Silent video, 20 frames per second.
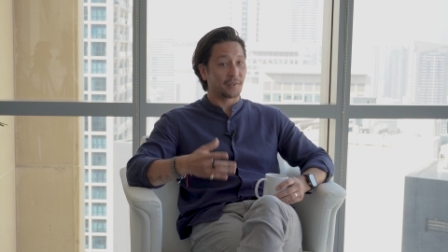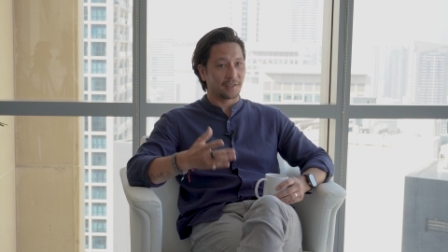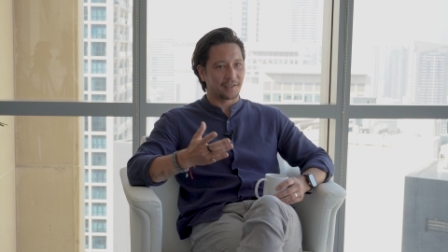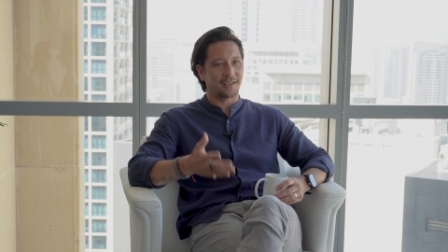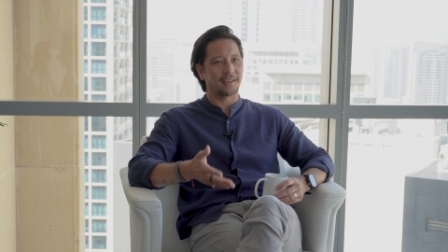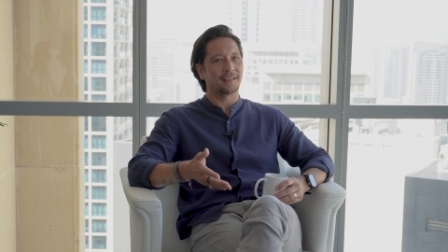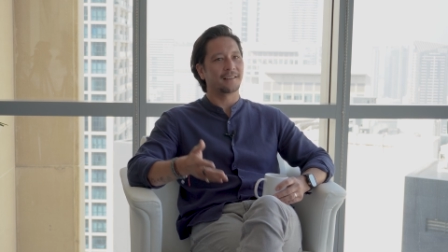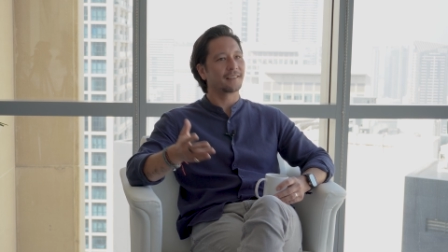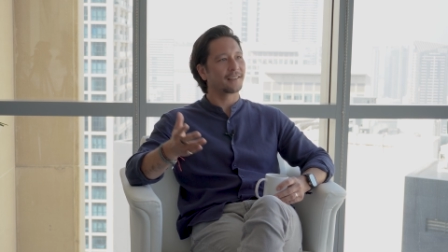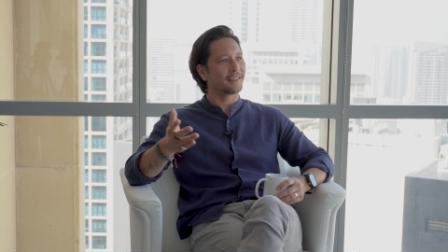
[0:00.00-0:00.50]

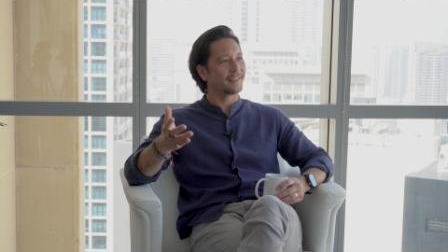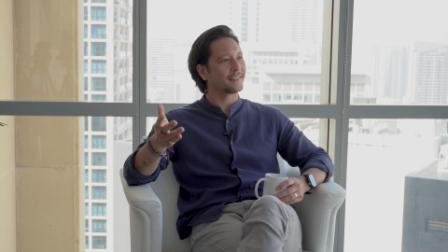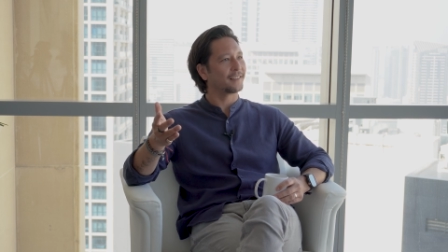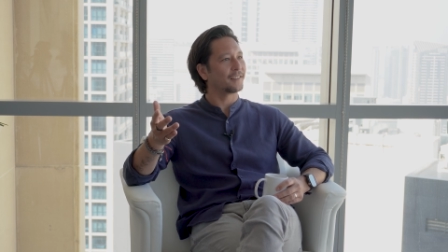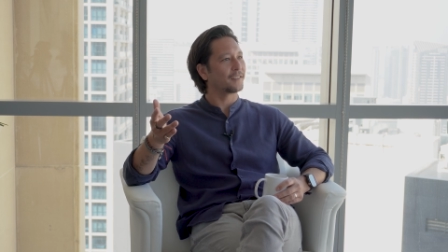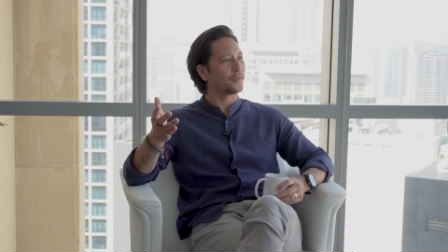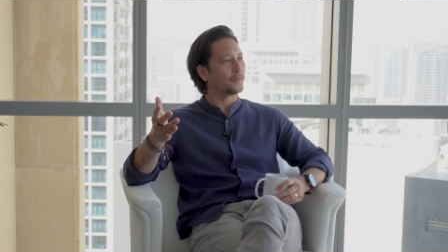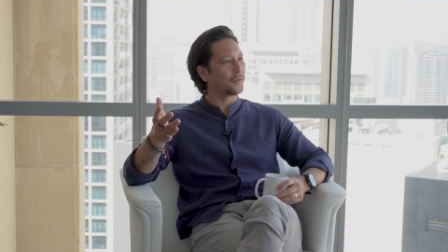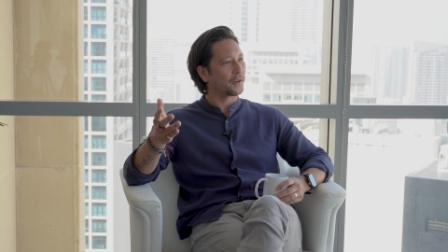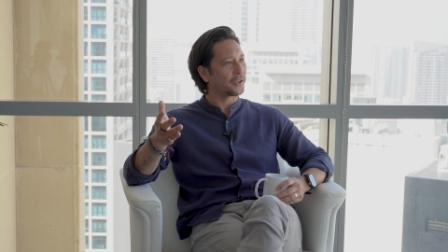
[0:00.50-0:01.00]
again because
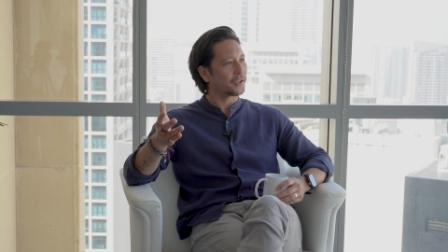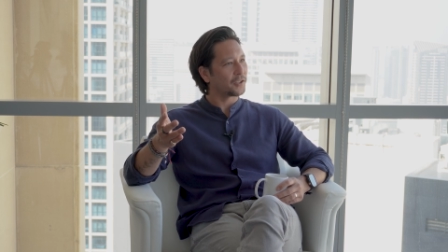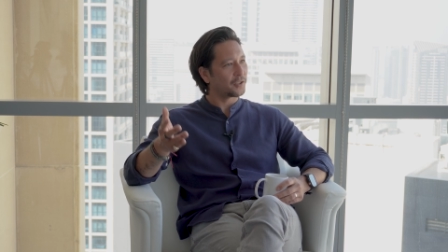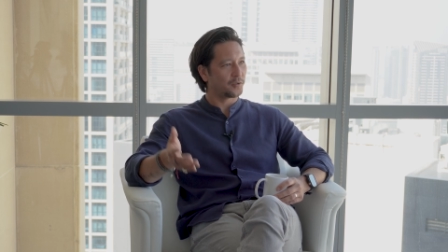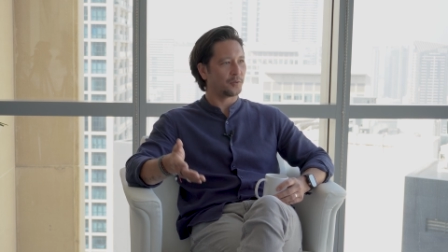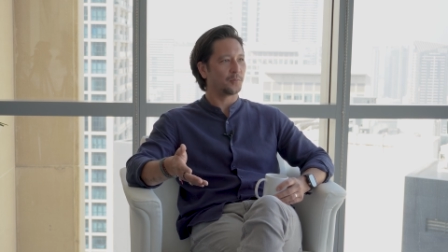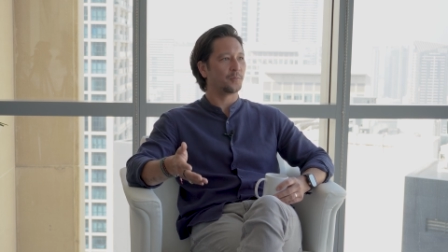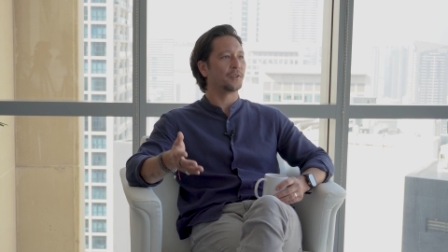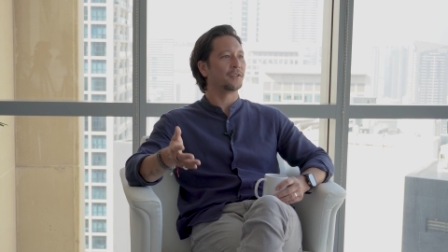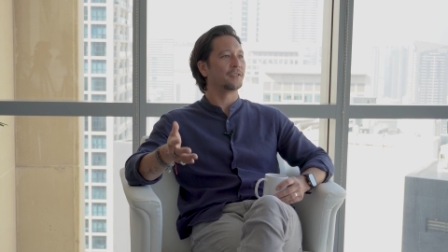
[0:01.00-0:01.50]
it's a very
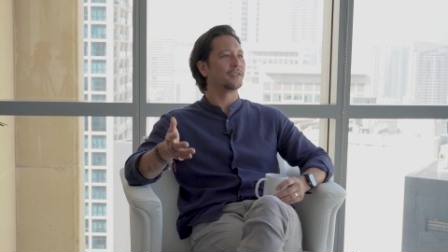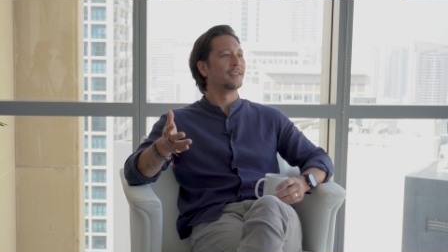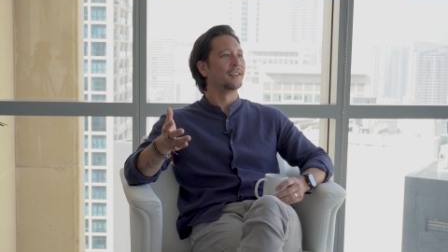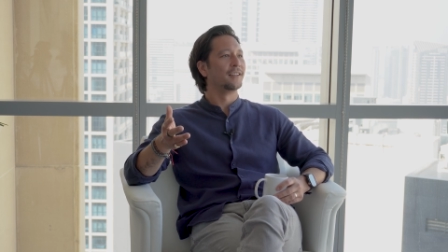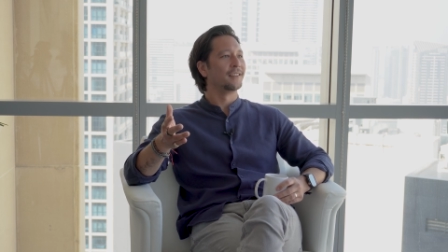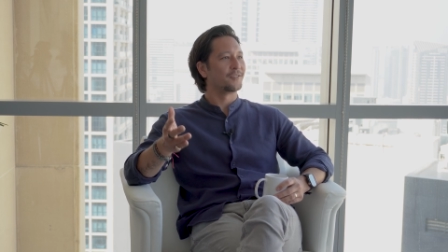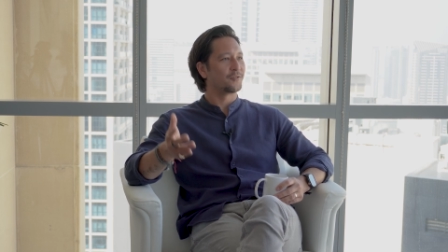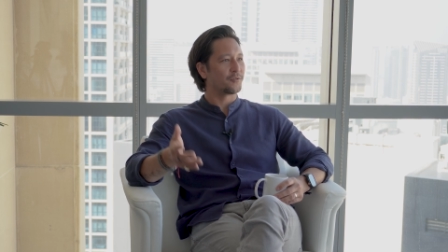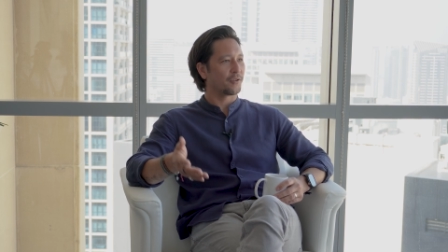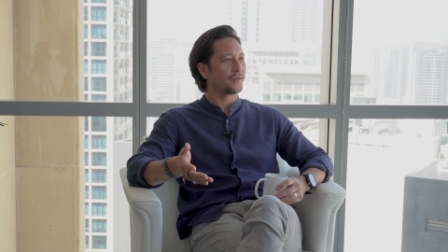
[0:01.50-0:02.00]
human
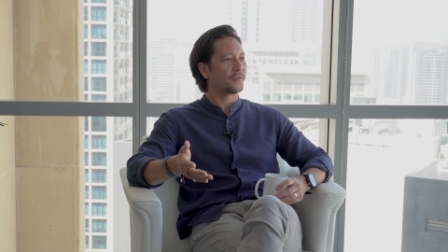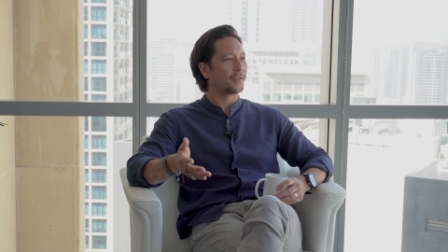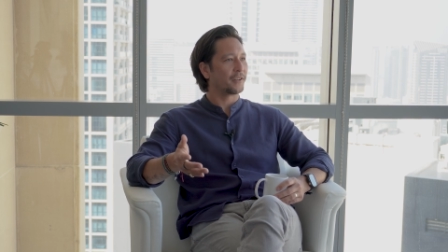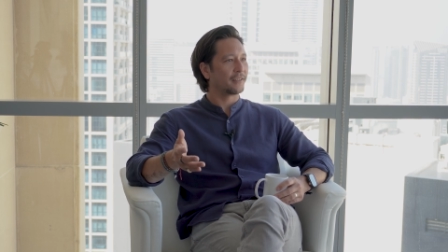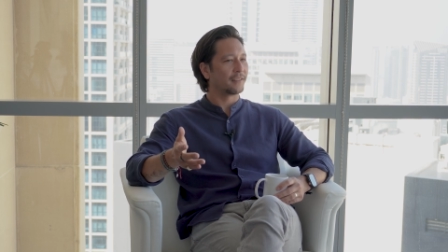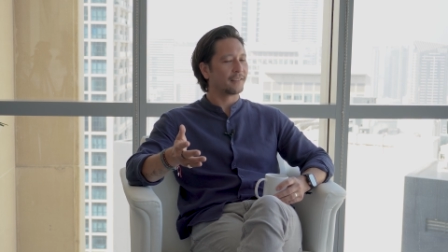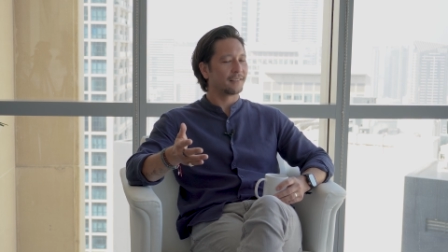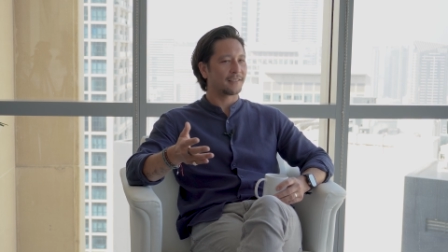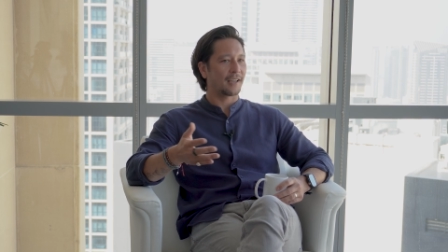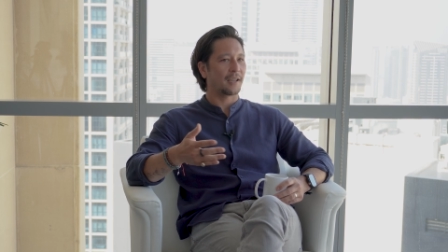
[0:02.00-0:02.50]

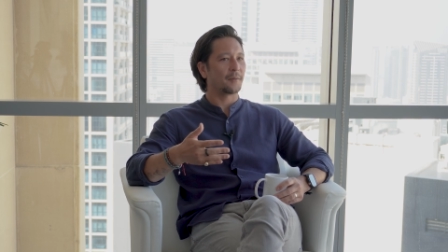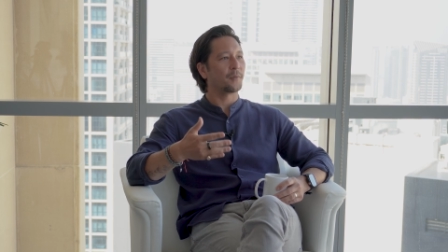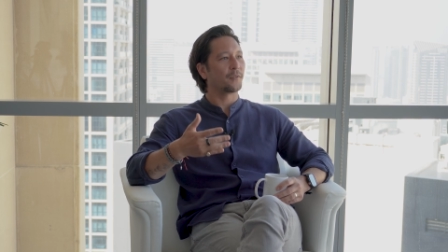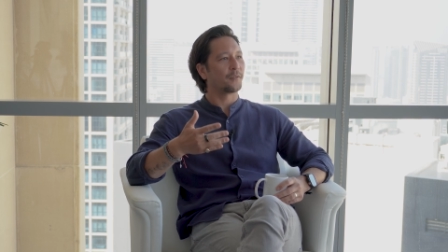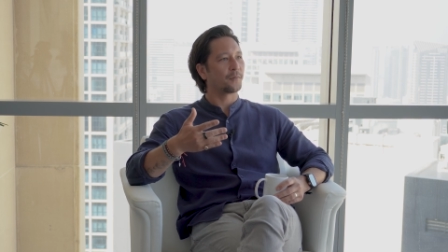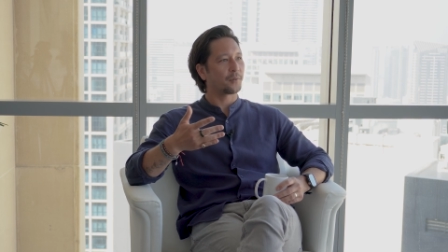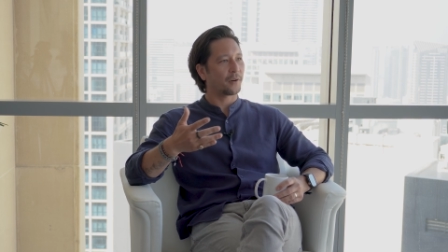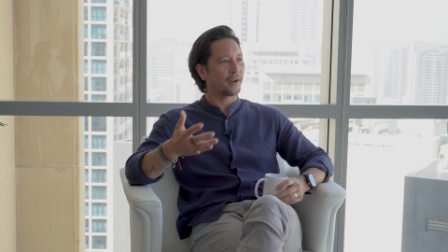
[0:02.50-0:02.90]
driven type of